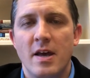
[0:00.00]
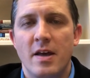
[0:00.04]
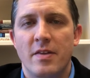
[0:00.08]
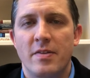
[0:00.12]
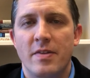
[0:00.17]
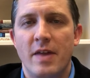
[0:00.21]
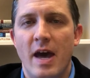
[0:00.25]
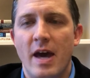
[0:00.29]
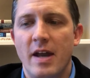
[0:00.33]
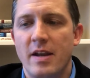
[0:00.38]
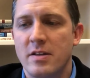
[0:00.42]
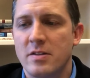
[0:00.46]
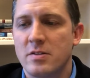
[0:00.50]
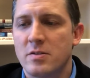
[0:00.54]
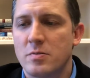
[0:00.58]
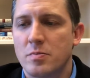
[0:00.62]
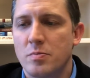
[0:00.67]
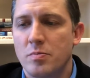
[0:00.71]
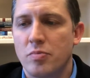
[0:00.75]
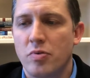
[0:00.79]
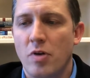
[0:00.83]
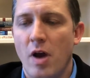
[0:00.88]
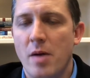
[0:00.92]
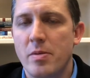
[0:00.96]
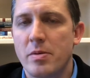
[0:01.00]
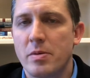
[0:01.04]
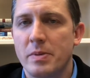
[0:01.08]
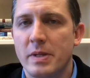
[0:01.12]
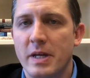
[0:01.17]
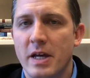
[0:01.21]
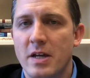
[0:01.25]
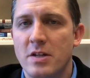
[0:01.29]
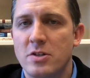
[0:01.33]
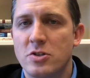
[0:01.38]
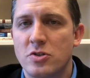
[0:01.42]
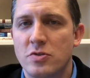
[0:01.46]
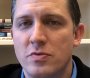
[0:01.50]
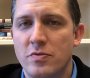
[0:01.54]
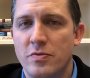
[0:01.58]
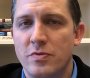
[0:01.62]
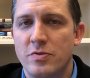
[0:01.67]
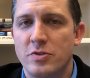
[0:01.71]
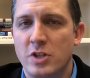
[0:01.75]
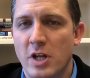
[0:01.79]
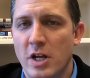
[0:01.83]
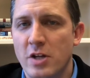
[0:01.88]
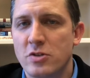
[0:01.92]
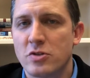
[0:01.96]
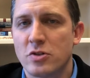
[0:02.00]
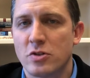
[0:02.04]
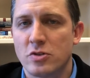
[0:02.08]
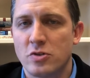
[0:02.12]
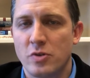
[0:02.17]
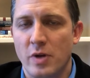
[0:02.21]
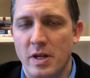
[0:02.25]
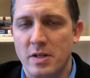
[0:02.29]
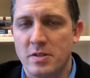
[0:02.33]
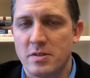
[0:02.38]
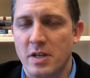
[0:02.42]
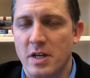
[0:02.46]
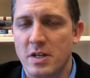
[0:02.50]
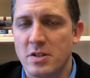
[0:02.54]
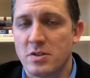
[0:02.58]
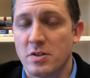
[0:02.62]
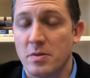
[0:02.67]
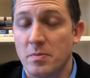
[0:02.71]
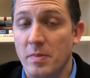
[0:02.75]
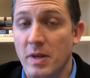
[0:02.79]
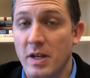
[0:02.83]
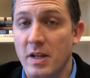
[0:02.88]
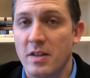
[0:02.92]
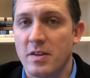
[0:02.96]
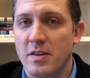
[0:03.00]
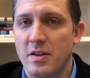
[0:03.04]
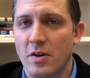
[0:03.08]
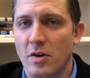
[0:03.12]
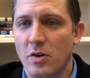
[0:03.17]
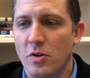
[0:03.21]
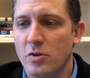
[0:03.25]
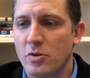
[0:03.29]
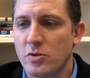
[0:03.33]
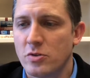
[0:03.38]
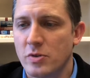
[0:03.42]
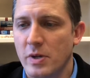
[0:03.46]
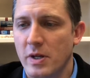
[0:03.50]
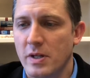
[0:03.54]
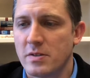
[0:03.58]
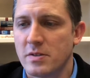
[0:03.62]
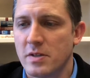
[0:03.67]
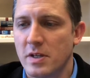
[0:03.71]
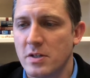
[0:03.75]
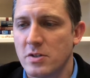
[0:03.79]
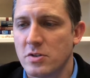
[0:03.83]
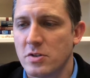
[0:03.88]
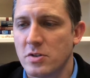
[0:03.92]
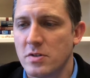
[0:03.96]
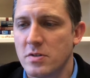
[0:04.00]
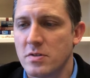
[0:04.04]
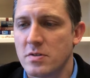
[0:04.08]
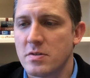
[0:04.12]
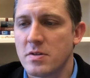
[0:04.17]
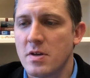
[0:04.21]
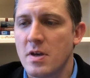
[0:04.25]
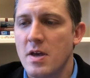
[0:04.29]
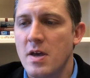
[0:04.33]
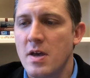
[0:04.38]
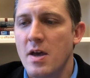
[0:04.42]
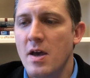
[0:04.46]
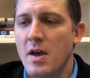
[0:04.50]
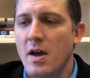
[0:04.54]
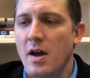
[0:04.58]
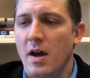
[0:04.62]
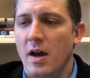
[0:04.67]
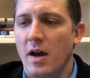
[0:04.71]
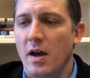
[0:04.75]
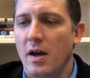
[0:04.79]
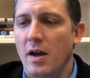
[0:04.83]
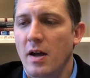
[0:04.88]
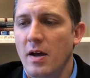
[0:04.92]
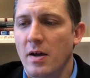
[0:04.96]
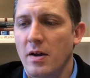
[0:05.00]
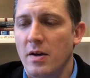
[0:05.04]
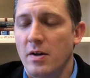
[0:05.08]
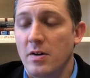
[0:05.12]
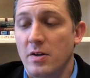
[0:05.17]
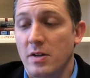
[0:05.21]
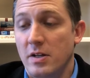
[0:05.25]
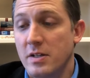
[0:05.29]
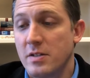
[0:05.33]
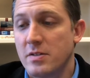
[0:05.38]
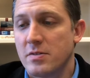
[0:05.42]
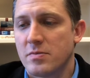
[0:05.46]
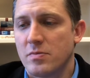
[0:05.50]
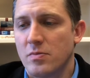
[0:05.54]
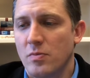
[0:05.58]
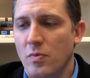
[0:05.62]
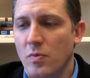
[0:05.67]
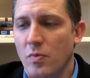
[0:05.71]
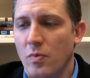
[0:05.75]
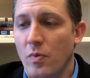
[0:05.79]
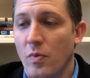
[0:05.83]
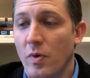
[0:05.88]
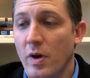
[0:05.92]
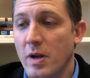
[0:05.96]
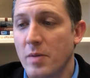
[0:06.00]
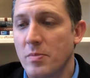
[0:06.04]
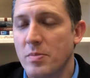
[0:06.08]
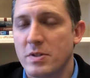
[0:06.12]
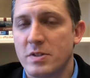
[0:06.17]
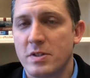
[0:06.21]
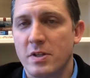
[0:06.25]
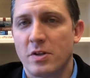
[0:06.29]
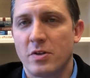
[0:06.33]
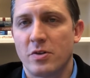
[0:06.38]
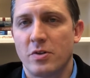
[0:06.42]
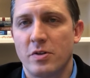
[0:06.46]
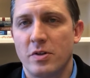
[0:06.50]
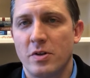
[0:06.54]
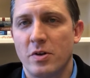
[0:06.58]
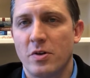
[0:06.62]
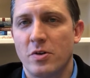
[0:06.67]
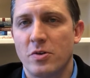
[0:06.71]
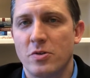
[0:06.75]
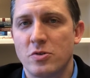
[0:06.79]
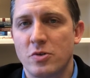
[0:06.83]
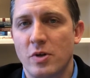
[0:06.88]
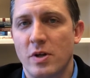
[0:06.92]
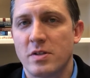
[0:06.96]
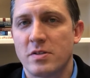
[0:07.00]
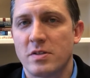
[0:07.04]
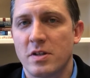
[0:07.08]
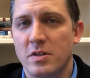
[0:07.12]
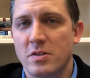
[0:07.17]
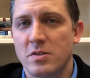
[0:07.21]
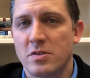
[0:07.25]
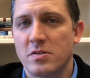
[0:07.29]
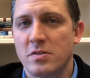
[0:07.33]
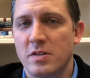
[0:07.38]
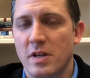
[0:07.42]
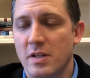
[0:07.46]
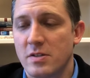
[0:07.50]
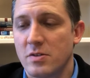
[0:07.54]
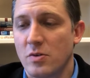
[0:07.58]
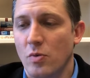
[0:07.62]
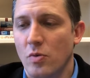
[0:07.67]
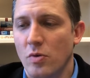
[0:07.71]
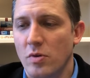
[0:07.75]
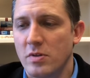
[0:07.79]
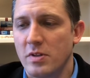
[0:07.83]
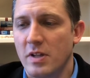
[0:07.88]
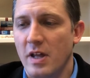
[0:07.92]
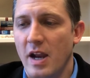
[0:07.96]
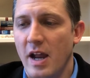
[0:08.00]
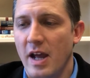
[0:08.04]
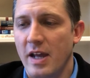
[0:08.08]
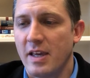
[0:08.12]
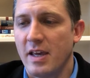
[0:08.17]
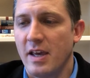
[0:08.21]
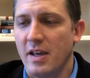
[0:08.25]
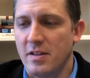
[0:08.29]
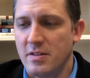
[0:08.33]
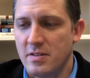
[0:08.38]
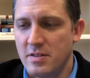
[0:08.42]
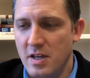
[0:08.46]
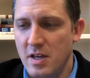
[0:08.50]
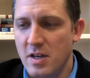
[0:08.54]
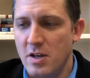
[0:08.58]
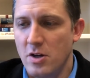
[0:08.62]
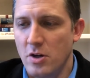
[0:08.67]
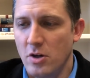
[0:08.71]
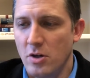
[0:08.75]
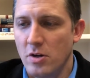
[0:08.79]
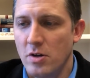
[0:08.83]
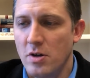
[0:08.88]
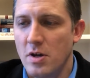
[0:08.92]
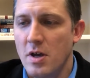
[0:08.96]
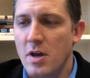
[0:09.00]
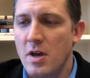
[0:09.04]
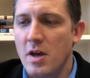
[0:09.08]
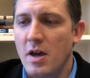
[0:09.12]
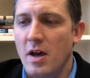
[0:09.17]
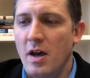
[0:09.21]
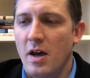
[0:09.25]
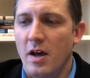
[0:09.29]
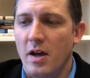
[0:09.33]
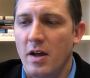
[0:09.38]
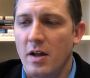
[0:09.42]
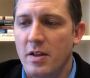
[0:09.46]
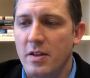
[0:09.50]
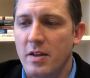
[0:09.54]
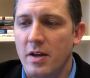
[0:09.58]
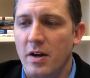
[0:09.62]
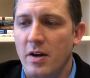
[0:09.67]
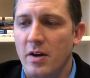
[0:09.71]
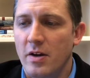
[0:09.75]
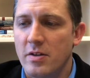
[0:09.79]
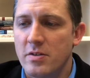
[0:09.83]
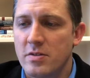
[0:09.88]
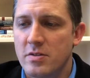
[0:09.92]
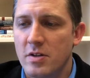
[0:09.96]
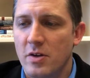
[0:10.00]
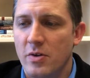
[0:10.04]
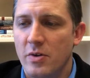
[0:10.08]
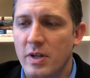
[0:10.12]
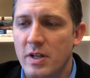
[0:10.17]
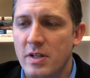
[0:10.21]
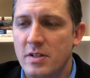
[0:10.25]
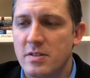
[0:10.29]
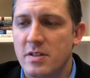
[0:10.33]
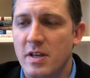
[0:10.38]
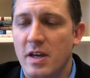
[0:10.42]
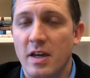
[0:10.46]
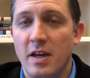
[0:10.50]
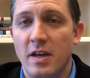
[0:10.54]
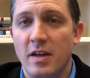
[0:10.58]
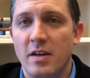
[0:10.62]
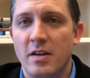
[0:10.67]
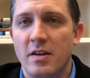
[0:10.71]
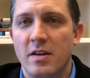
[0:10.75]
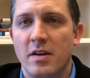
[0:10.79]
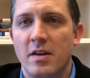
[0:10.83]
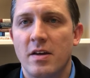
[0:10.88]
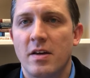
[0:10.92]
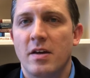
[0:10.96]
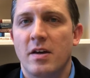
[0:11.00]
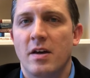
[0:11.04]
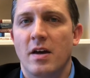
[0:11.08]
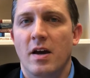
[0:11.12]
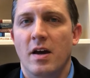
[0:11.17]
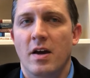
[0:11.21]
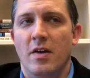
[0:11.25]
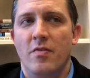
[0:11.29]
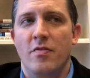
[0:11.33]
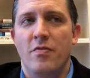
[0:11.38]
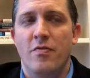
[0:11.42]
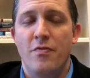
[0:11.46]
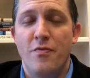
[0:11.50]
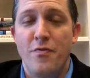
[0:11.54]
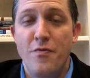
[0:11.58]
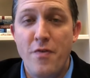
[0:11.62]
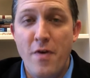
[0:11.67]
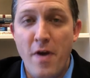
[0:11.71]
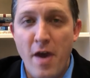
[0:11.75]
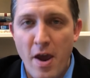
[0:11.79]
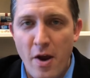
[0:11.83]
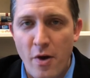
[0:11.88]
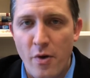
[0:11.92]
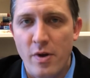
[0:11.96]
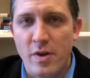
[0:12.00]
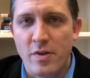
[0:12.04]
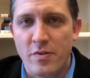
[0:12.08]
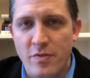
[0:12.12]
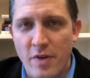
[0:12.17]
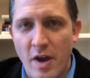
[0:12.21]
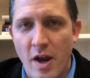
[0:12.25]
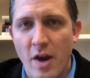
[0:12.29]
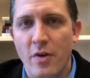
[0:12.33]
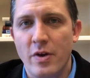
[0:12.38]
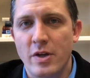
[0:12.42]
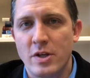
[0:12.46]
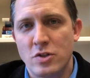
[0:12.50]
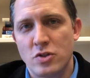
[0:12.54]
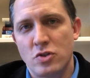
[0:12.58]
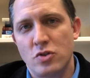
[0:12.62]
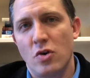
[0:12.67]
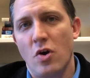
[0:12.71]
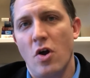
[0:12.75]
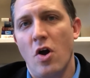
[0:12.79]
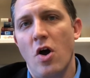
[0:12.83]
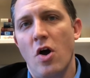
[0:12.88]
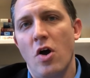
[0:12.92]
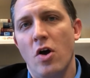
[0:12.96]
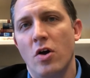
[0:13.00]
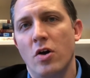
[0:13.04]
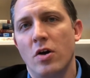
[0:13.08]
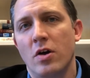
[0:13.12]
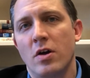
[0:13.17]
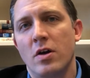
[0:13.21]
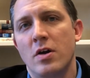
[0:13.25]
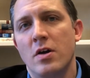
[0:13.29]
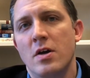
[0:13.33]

That is probably a gentle translation. Many of the older translations, or at least one in particular, the older translations, has a word that I can't say here there. And so it is a very, very strong